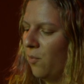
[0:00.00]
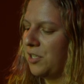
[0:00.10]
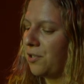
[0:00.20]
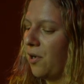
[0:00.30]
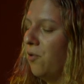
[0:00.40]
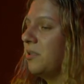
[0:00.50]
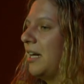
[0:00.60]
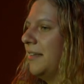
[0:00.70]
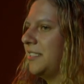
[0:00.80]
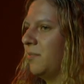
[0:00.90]
was her own
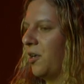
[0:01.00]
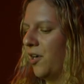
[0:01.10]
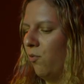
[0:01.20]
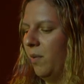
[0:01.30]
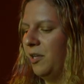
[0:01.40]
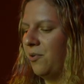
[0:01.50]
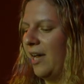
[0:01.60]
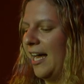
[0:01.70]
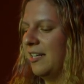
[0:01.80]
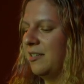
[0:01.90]
customer, a woman who
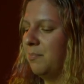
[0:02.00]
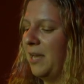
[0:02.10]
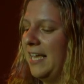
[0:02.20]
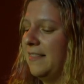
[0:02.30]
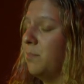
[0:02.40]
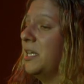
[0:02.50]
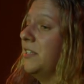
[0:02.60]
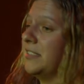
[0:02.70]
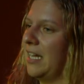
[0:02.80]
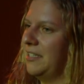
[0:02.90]
hadn't paid the
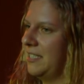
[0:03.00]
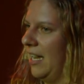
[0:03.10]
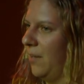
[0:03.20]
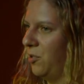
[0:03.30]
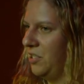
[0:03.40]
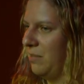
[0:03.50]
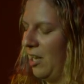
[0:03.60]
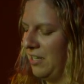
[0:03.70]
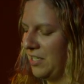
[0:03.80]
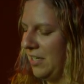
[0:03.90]
bills on time when she
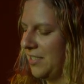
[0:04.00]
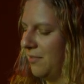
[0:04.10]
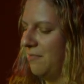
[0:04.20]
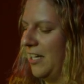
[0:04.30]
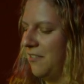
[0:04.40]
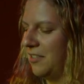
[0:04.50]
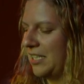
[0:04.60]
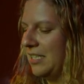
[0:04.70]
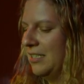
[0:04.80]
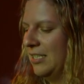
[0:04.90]
bought dolls from
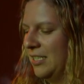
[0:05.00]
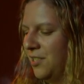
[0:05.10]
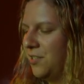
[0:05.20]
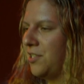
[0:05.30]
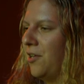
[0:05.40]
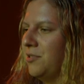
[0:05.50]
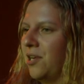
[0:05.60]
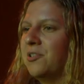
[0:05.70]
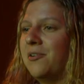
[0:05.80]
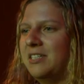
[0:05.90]
Velvalee. So
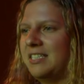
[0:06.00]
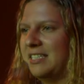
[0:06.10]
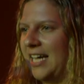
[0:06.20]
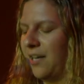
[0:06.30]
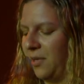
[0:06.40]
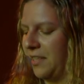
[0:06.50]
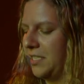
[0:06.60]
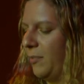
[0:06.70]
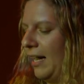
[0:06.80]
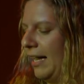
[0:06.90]
don't go into debt with a
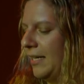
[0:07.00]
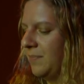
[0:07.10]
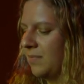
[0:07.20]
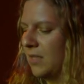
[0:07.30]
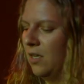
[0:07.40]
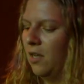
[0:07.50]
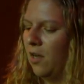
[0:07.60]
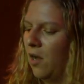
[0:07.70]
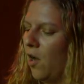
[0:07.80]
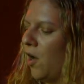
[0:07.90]
spy.
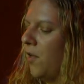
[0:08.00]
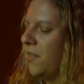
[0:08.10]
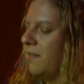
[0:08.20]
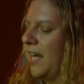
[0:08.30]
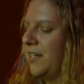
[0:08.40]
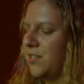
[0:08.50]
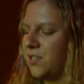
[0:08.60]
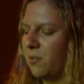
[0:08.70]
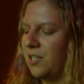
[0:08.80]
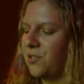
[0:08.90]
All the letters
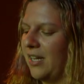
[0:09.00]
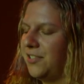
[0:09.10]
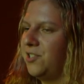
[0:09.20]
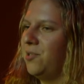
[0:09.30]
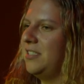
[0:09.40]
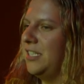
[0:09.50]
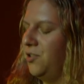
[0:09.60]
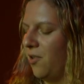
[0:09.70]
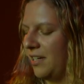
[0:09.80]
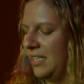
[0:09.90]
were addressed to
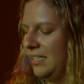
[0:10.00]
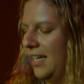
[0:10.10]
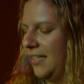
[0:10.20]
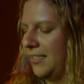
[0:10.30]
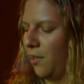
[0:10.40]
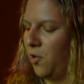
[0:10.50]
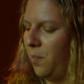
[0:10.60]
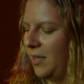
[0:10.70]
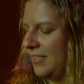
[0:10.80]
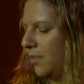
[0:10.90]
Senora Ines
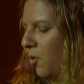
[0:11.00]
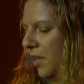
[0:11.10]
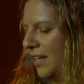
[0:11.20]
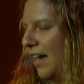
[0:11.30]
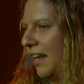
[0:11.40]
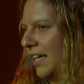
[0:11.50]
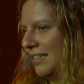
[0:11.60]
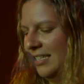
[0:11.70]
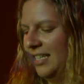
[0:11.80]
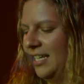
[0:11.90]
Lopez de Molinali
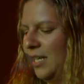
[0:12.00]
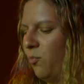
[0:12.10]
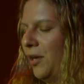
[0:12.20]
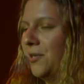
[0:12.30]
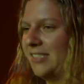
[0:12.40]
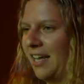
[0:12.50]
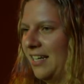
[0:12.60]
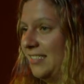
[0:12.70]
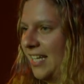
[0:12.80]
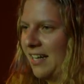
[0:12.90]
in Buenos
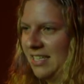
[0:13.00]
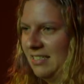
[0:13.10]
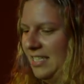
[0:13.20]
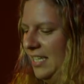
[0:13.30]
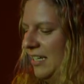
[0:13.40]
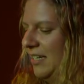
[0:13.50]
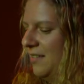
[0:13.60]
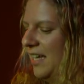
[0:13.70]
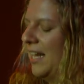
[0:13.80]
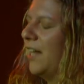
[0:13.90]
Aires, Argentina,
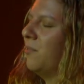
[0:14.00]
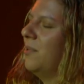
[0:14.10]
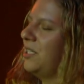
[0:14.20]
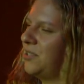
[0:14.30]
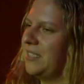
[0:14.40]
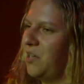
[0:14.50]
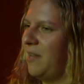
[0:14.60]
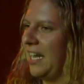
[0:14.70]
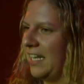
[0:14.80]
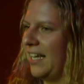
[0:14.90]
and I wish so
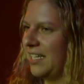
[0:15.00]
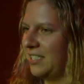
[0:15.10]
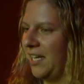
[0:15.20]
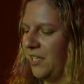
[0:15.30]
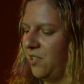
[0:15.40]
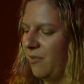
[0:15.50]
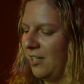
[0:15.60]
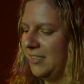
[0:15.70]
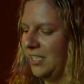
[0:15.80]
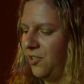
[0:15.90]
badly I could tell you
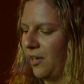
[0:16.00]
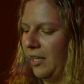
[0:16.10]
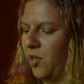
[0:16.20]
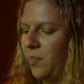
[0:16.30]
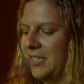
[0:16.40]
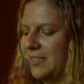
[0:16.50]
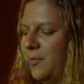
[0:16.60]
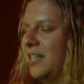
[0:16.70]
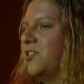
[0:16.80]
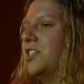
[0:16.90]
about Senora Lopez,
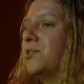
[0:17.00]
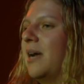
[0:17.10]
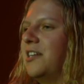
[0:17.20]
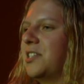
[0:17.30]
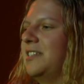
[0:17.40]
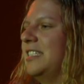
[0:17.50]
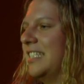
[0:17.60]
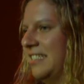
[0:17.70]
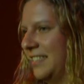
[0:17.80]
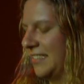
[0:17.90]
but she tragically
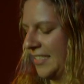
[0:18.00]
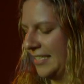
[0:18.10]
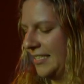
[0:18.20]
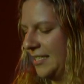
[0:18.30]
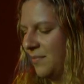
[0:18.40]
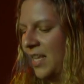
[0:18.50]
didn't exist.